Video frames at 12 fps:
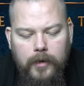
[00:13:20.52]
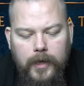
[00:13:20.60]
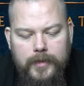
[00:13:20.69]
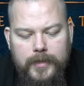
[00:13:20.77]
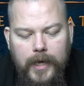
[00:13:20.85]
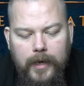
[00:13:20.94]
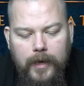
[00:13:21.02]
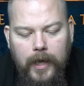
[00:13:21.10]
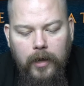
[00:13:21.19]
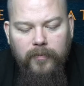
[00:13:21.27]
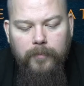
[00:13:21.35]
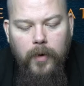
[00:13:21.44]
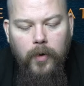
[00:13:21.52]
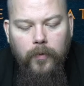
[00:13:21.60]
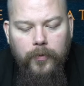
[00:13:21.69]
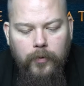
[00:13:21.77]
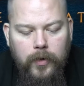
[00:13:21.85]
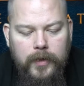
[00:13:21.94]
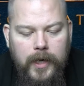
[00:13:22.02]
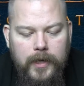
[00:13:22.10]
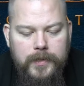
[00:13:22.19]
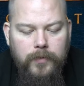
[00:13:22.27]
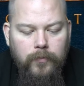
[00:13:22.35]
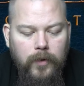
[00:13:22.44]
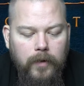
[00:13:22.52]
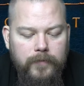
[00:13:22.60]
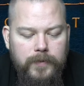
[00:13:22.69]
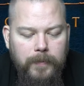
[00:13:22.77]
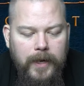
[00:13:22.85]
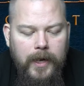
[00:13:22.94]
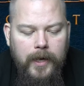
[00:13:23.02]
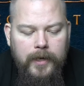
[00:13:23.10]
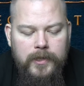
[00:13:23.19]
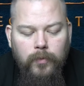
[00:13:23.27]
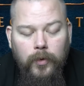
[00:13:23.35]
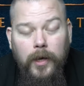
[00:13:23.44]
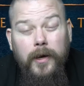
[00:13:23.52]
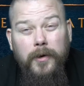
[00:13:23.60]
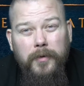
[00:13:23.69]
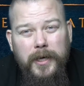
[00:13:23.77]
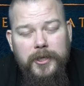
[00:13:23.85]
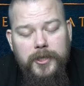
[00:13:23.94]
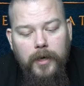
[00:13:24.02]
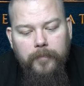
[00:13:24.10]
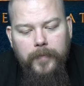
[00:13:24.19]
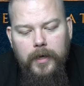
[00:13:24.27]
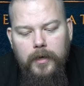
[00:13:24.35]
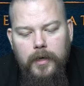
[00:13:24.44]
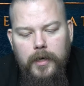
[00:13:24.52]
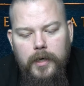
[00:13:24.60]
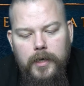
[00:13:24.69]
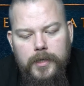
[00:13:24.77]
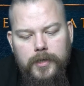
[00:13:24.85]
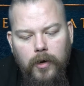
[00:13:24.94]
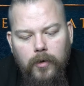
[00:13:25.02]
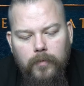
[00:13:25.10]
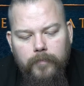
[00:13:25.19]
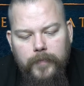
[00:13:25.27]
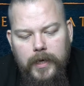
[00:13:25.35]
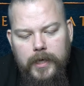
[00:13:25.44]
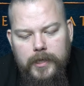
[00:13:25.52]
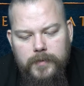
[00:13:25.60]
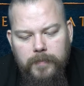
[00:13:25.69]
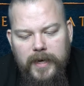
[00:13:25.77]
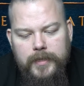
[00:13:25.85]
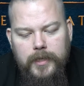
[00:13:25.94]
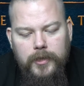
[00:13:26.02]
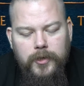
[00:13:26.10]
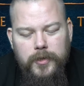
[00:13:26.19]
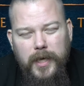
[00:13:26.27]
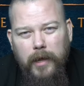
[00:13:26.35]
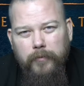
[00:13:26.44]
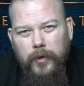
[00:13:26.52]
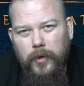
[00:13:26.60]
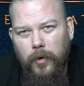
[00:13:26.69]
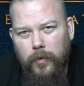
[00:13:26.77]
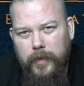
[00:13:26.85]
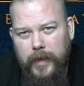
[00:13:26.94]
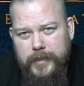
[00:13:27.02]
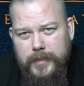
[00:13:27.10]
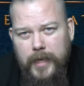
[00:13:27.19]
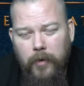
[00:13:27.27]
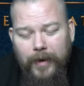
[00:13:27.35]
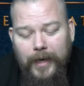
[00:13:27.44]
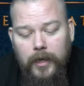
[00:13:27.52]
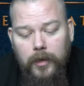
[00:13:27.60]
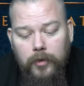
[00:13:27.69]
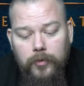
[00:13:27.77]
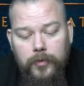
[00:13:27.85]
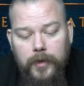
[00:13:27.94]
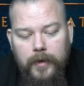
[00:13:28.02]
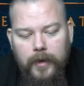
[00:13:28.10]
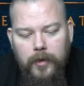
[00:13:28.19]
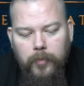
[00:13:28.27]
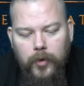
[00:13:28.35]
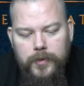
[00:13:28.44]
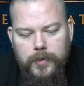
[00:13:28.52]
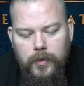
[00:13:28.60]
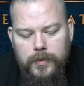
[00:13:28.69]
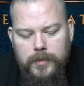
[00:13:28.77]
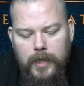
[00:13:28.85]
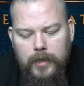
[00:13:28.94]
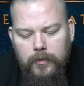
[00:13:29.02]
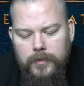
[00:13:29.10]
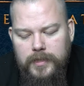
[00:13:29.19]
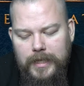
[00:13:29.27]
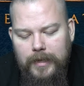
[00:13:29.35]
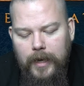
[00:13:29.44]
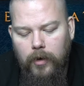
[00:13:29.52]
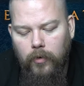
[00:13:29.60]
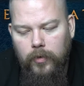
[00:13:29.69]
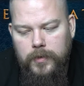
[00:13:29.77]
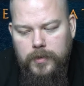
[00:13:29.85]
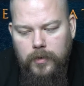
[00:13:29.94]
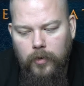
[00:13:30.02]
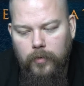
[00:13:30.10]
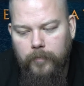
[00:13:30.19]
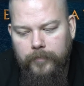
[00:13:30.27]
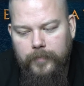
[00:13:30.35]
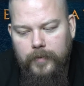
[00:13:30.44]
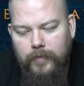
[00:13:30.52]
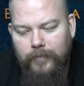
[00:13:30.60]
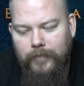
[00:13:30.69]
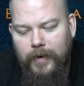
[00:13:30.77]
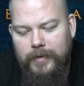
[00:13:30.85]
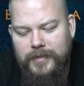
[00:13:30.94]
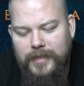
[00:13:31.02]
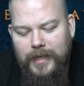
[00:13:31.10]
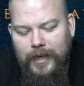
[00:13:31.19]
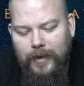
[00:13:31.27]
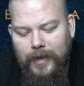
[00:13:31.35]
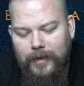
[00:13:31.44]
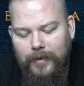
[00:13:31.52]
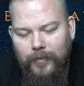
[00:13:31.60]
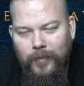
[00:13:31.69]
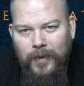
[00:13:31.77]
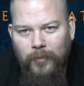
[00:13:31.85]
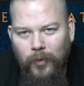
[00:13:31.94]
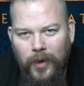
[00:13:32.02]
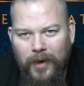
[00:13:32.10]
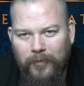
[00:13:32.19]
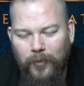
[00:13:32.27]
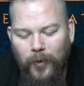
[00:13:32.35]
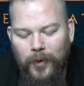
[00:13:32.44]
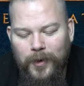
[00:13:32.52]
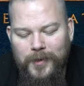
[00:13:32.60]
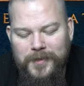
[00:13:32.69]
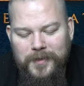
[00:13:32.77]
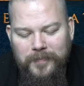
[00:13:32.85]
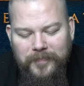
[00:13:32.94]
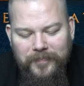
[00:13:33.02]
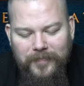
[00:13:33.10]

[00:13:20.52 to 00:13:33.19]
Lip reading: can take elf bow, throwing daggers and wood elf spear, and is woodland creature. So it's basically just the elven cloak that's now included in the points cost, and you'll see that also very sneakily with the wood elf warriors.